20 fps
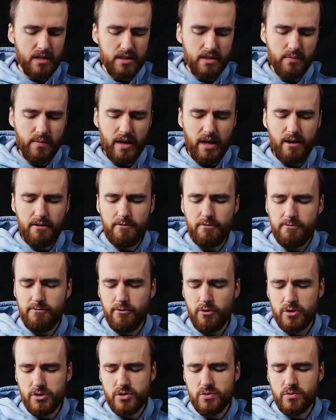Then we have
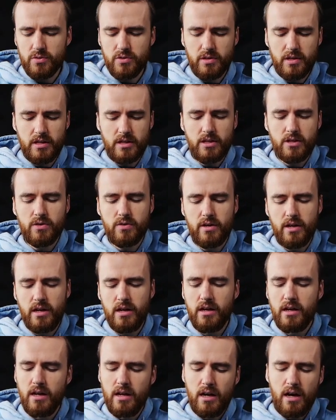Force Cerulean
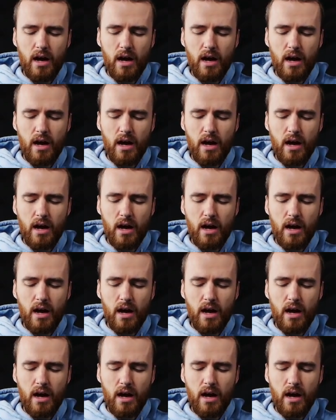Decree.